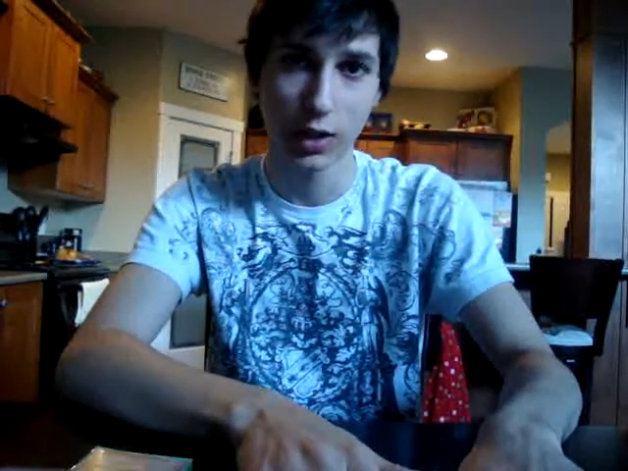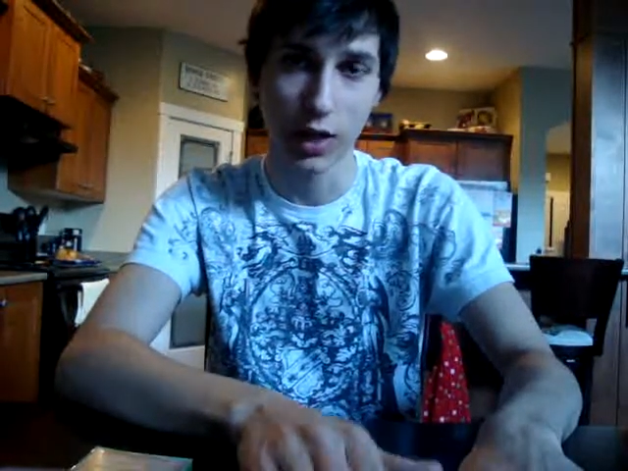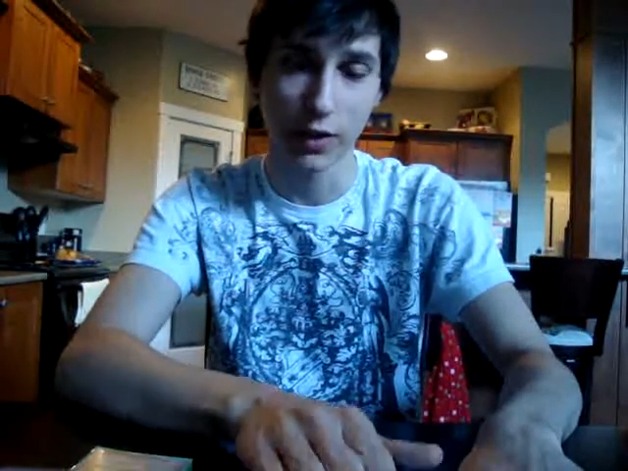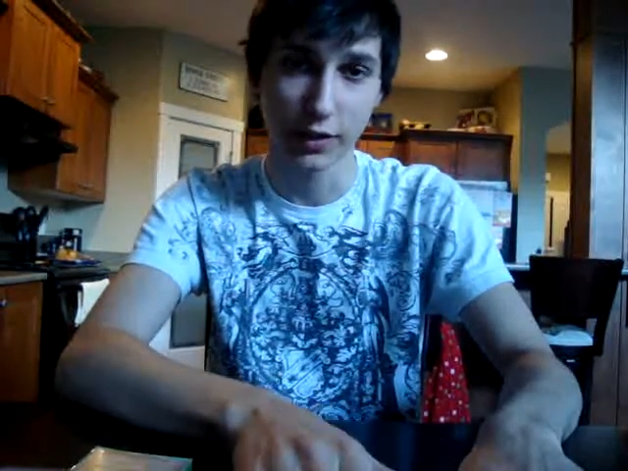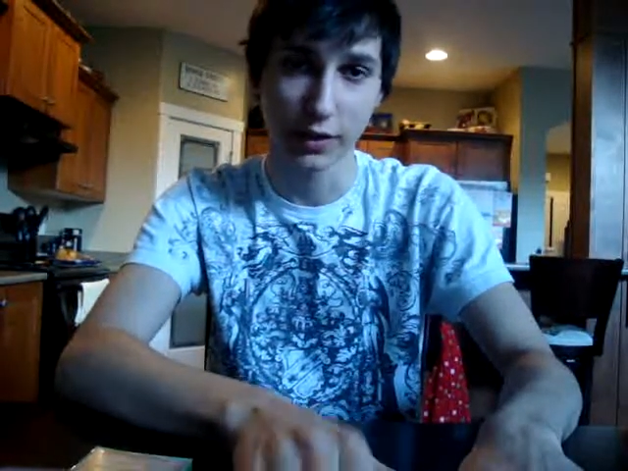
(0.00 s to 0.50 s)

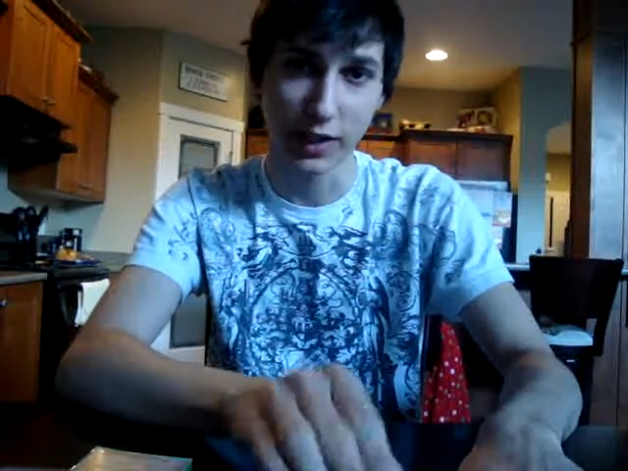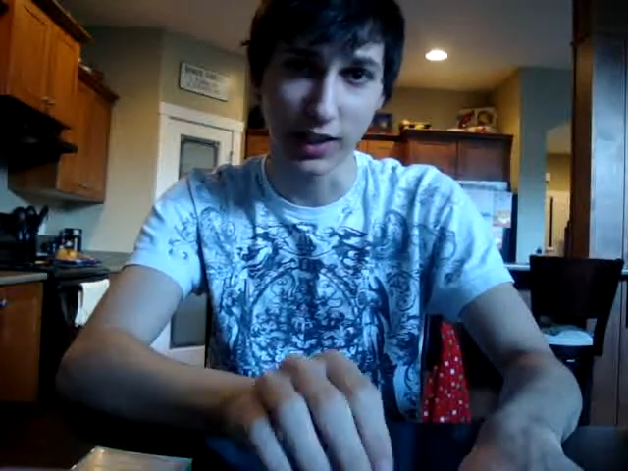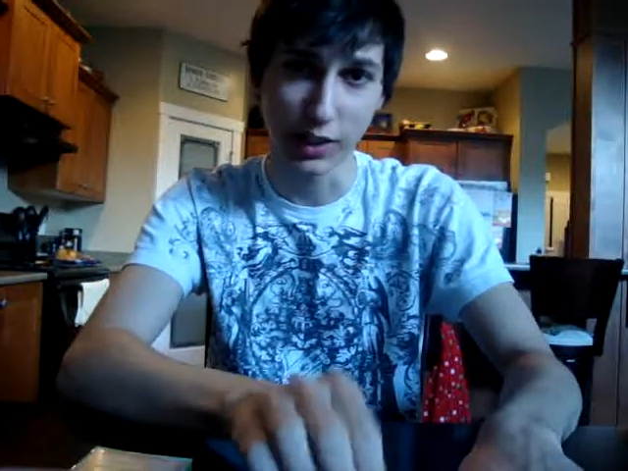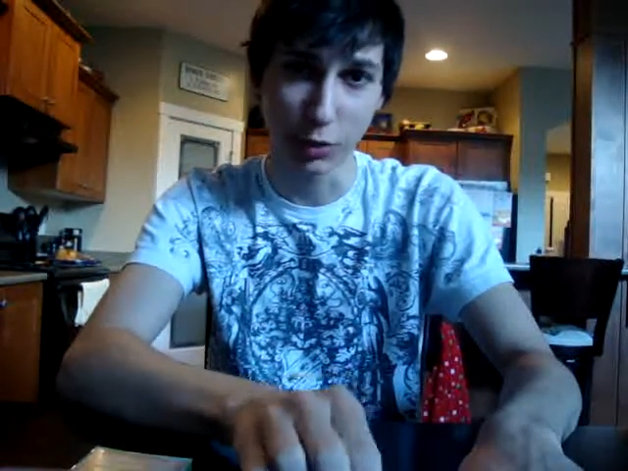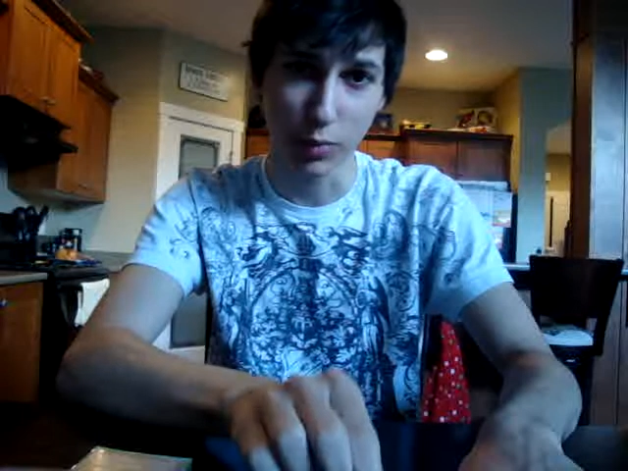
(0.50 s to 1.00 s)
I think they need a
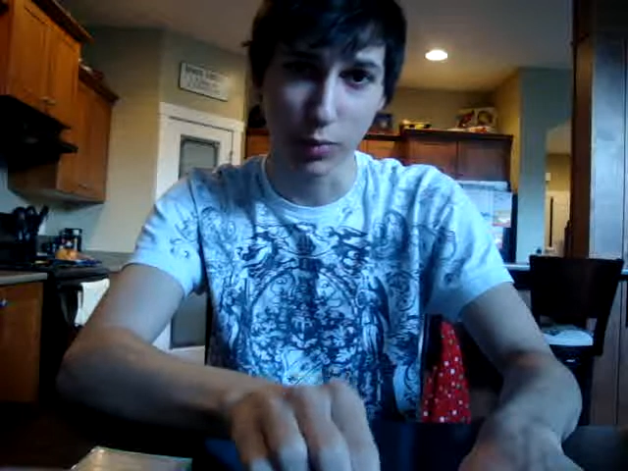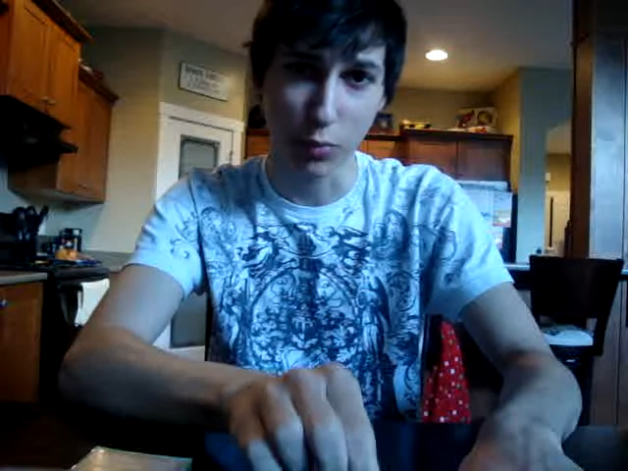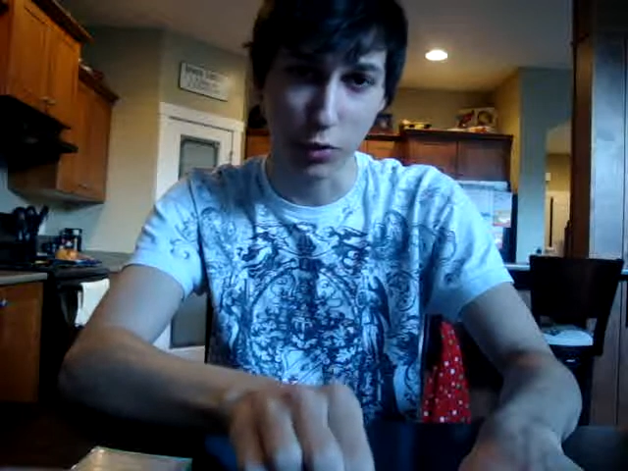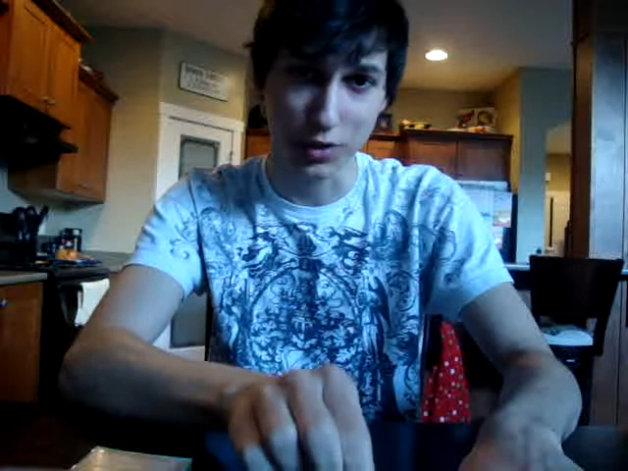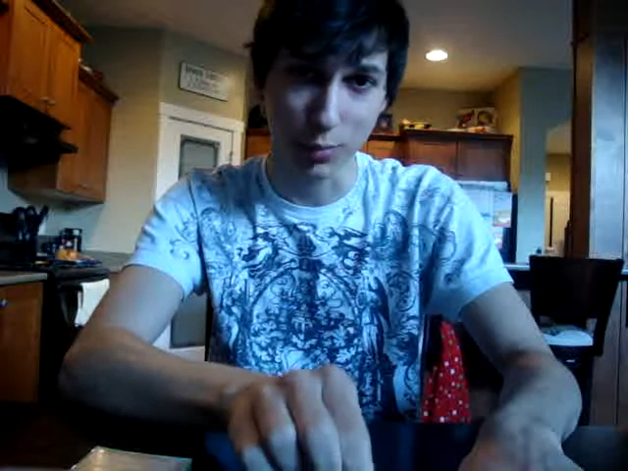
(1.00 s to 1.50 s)
little bit
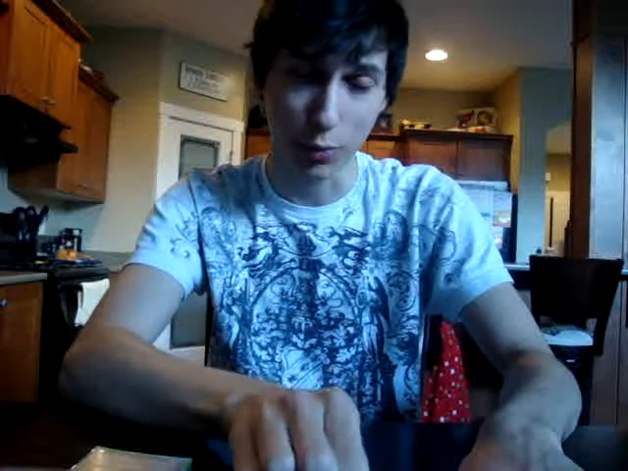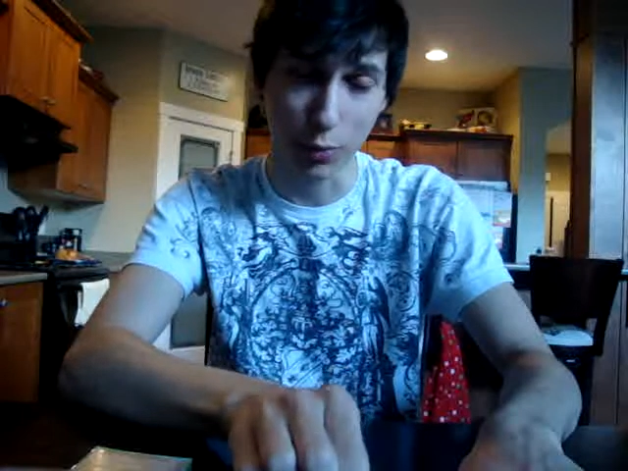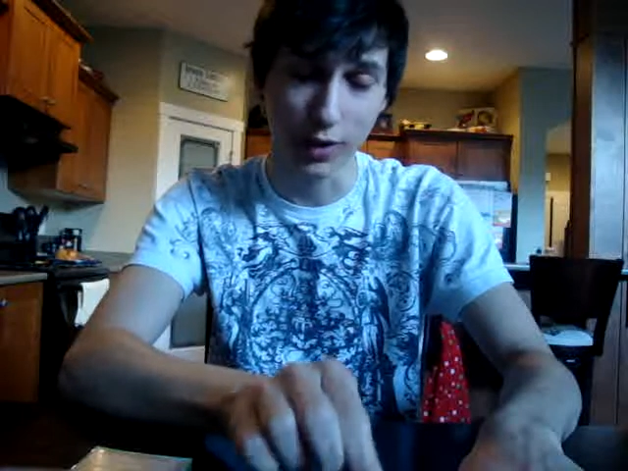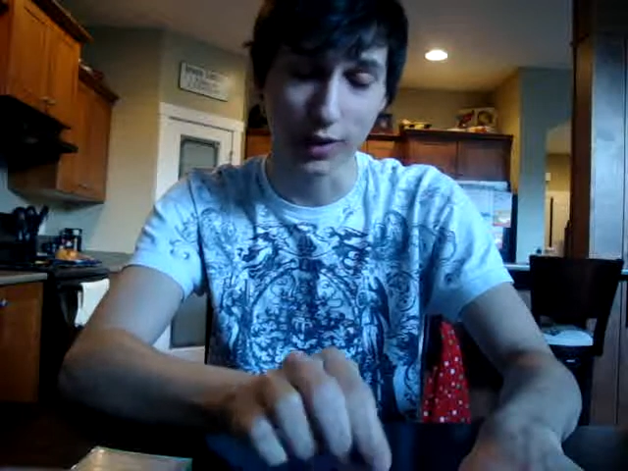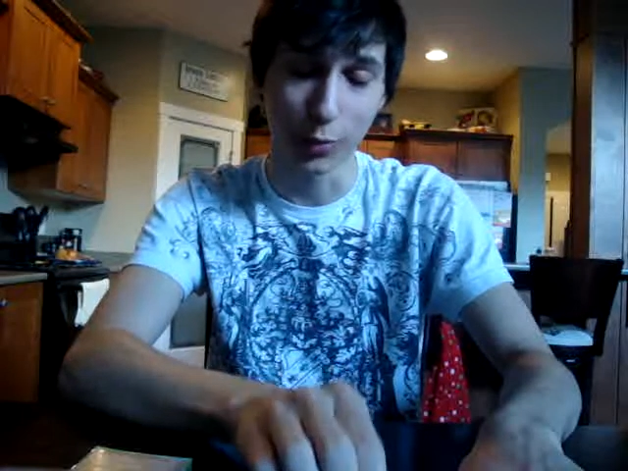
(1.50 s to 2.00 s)
more
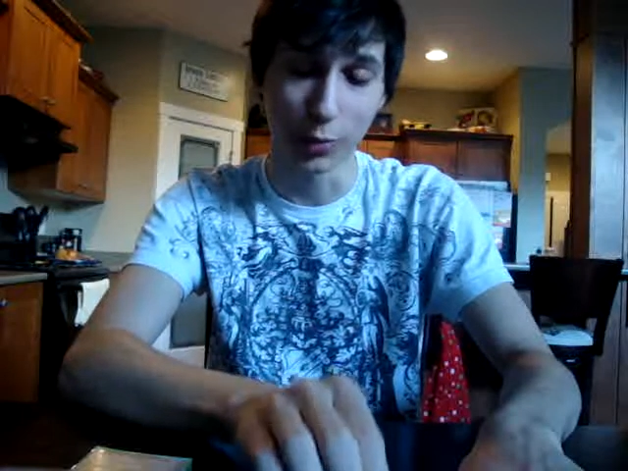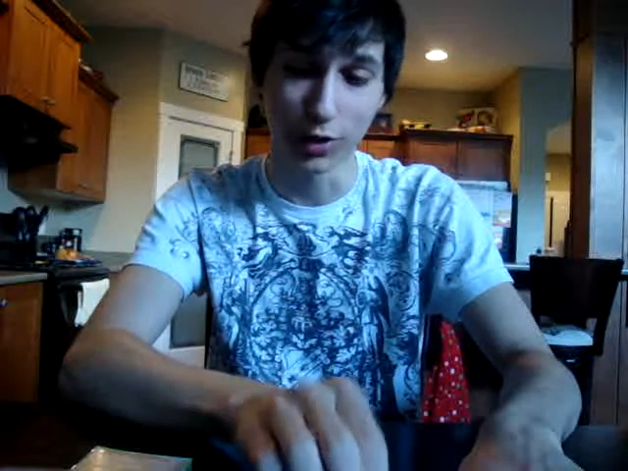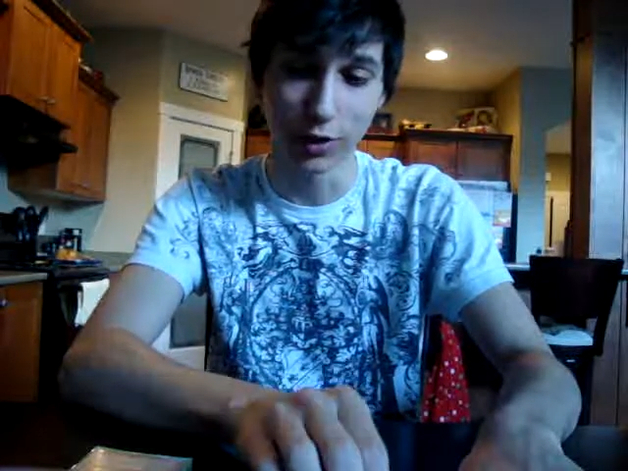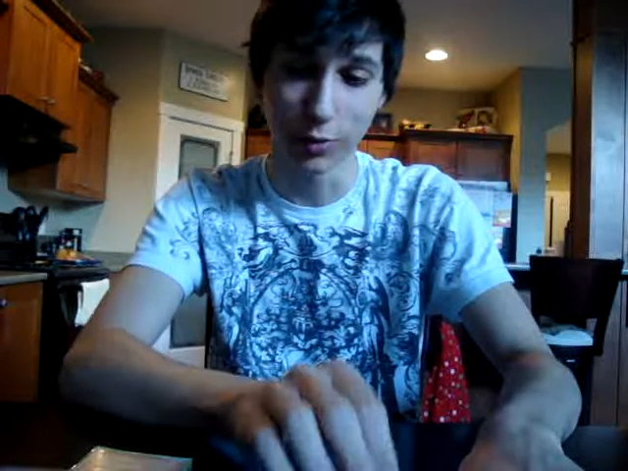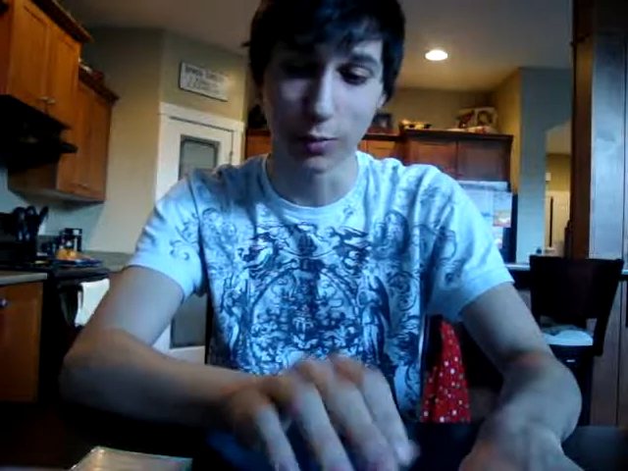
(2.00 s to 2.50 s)
support and they'll be good.